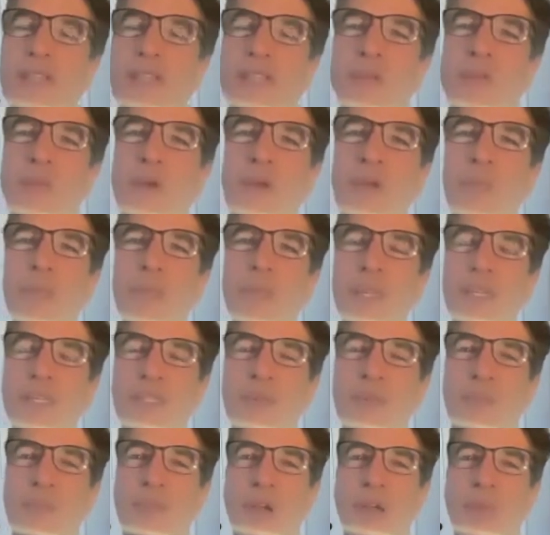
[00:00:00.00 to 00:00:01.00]
is in, where he plays
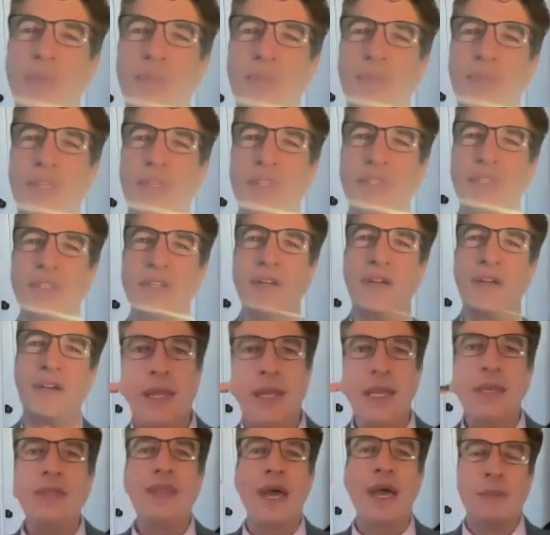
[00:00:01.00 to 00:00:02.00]
the prime minister.
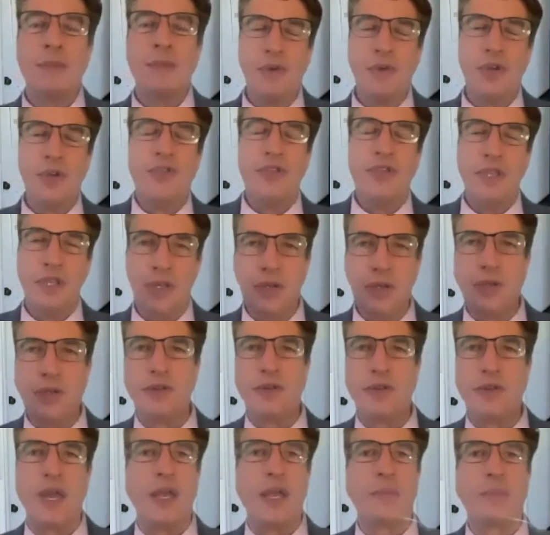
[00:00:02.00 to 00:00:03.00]
In that movie, Hugh
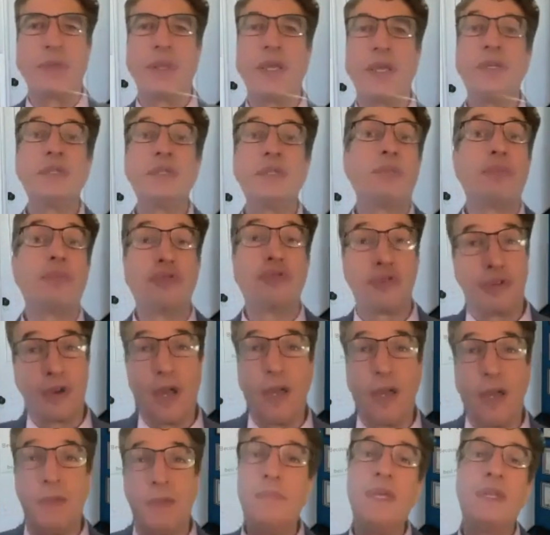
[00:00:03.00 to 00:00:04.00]
Grant plays the
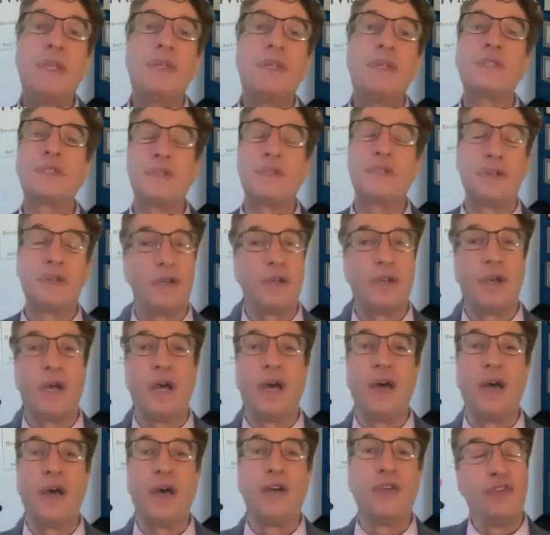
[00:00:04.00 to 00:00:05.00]
prime minister
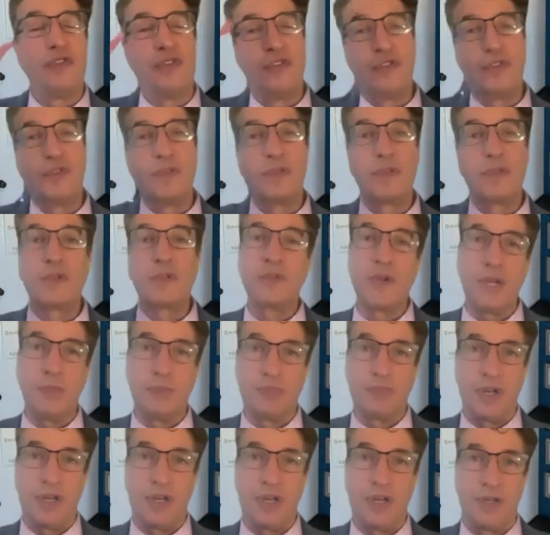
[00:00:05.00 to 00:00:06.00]
of
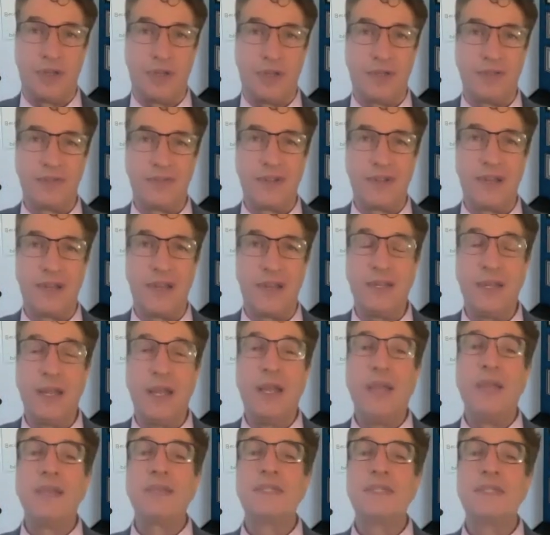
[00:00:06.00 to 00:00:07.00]
Great Britain, right?
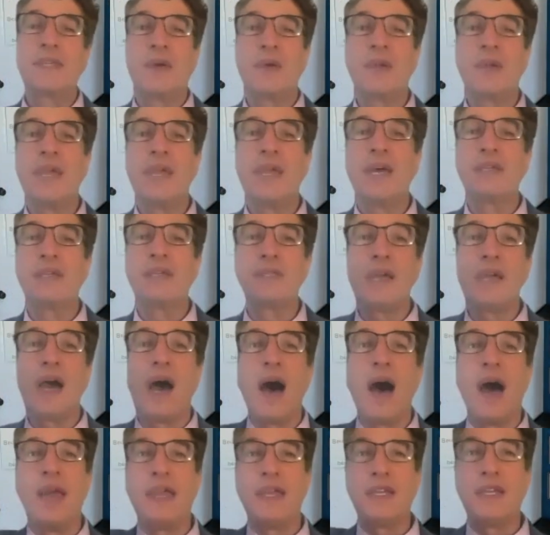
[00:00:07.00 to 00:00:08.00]
So he has the
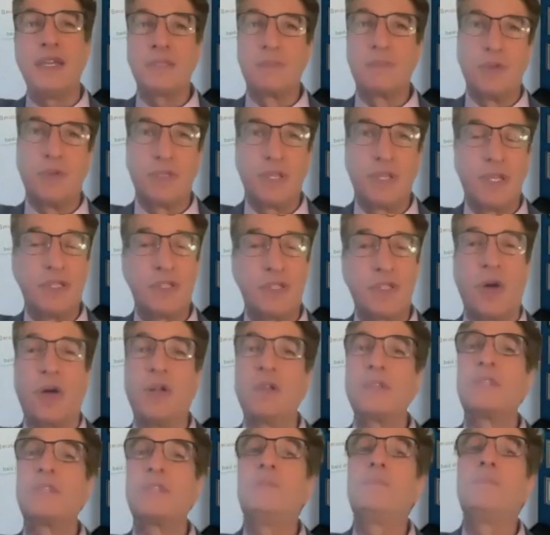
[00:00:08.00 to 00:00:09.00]
highest, most
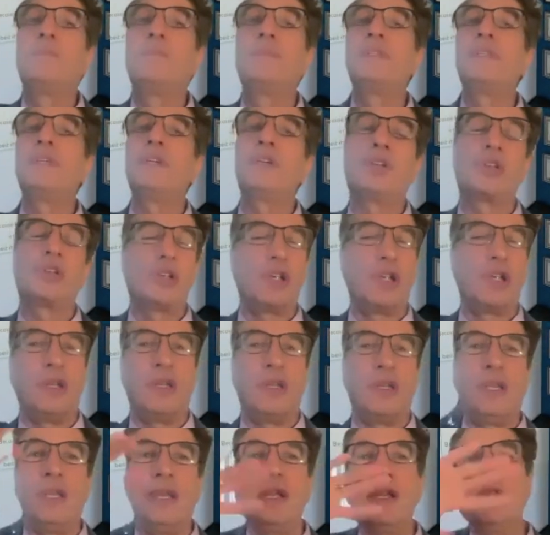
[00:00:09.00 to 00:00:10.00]
exalted
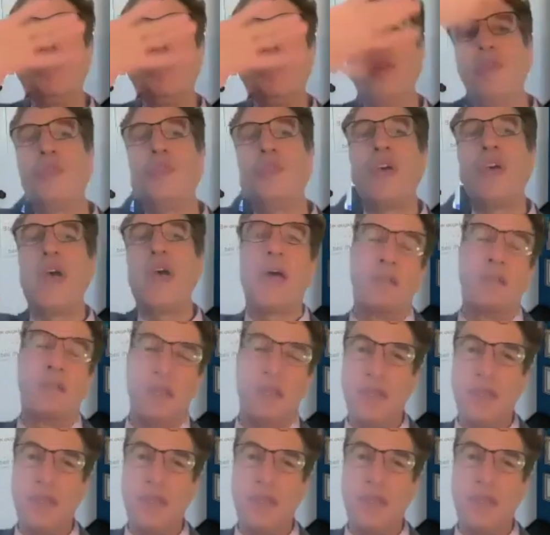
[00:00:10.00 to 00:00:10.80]
position in that